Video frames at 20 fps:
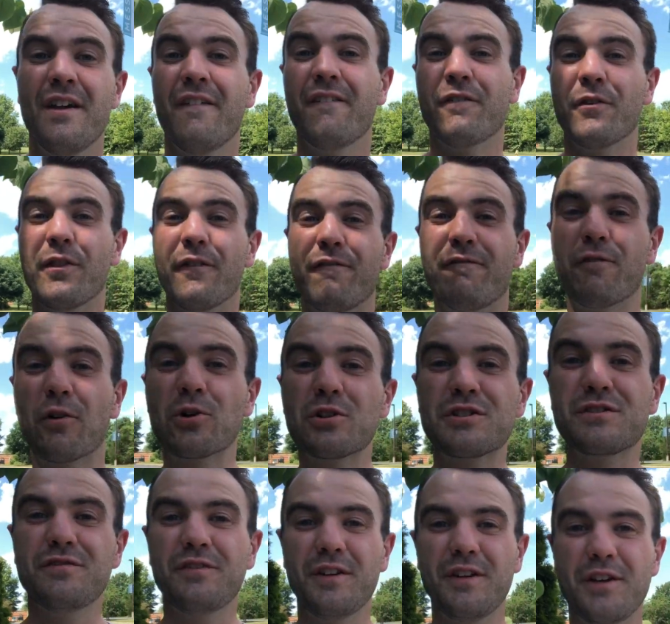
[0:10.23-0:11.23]
For the
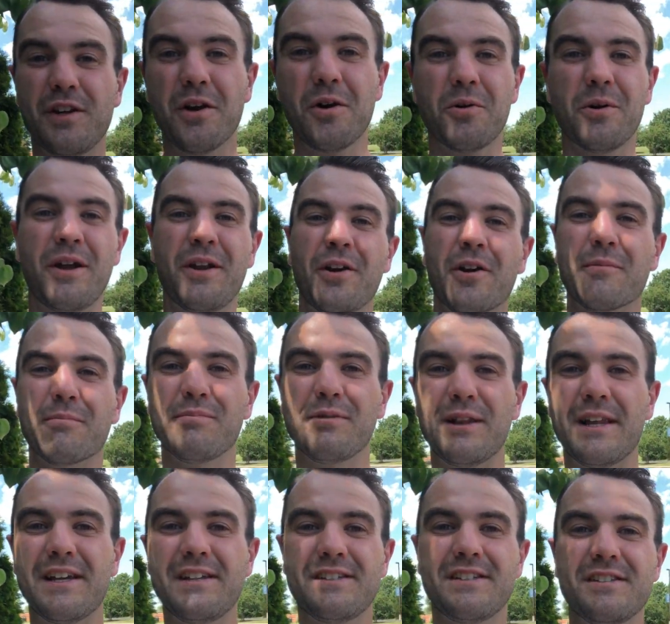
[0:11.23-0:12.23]
first video in our
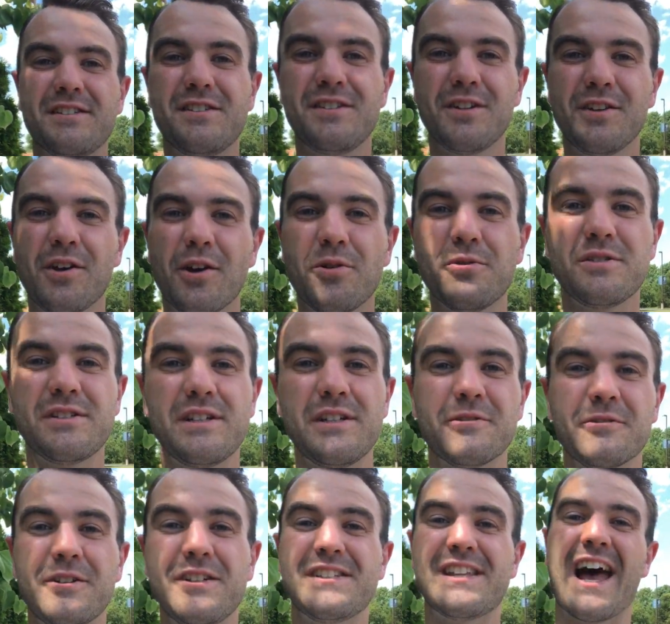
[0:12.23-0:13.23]
Places to Go
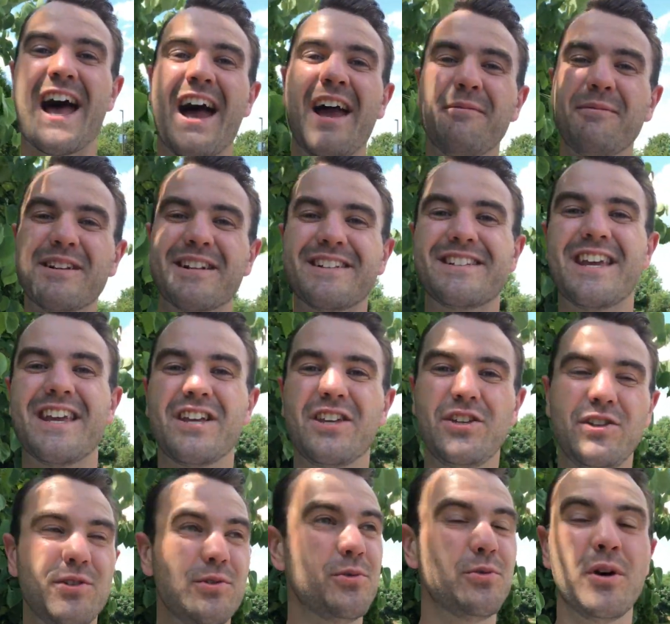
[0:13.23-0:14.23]
series, I'm going to take
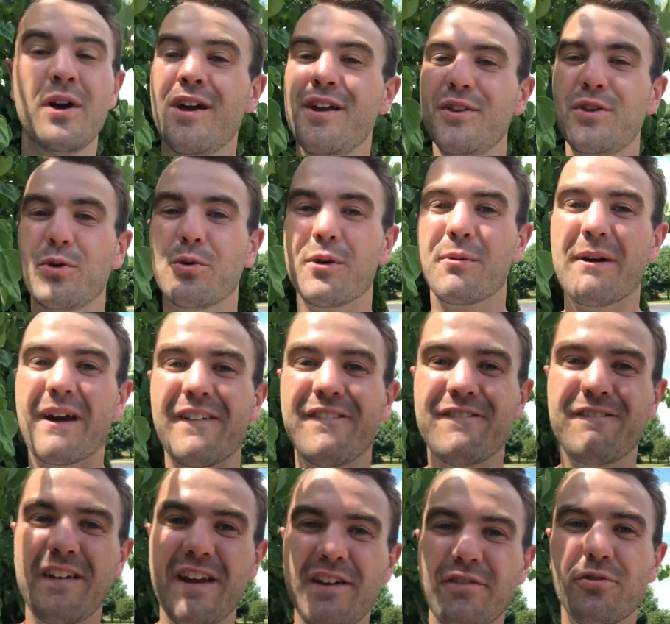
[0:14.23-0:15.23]
you to one of my
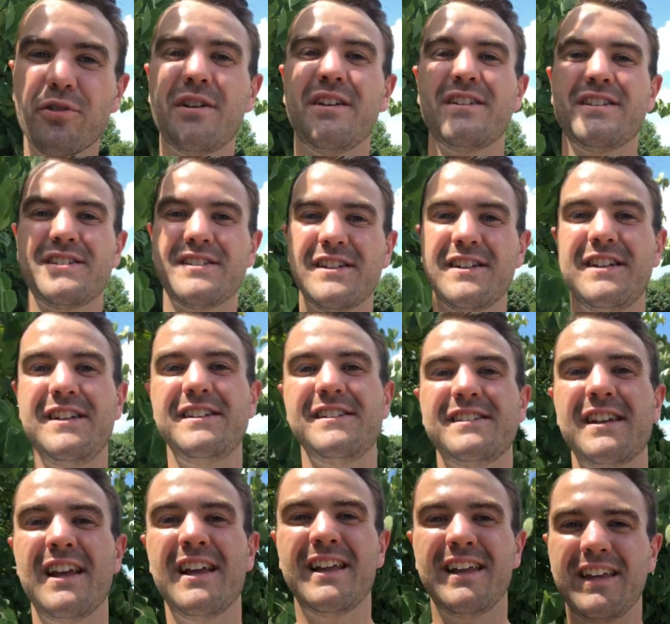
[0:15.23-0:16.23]
favorite cities
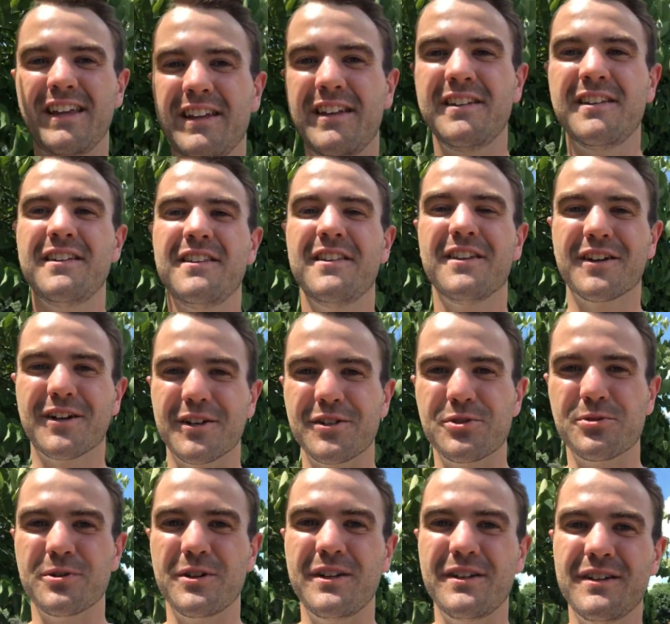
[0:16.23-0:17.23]
in the
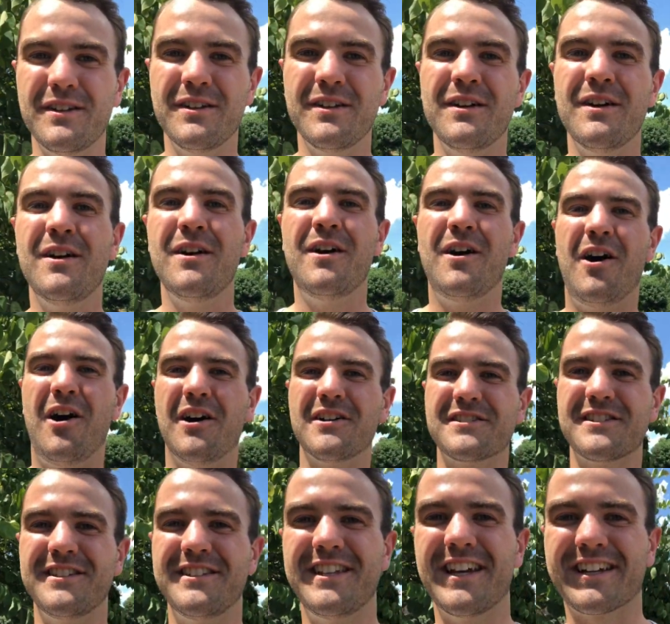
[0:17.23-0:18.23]
country,
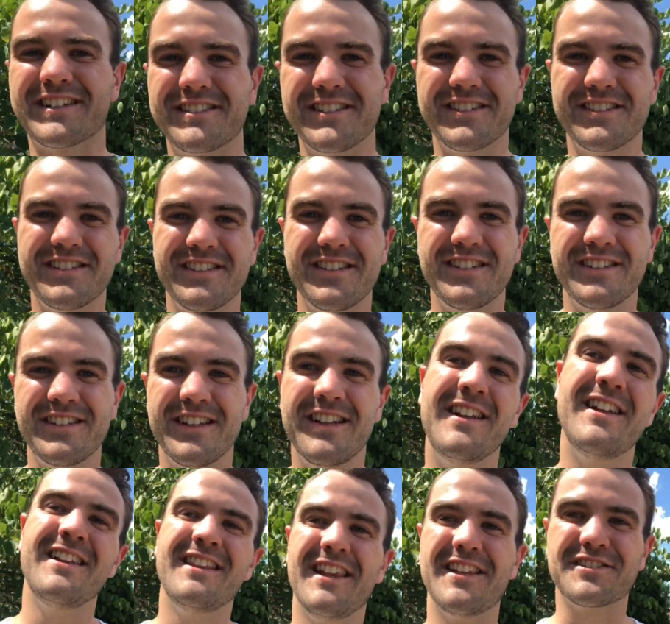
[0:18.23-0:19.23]
Austin, Texas.
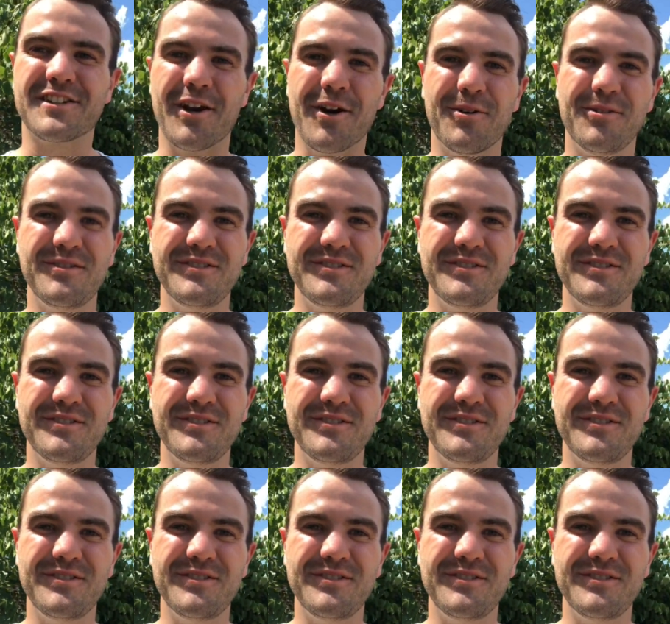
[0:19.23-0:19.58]
Let's go.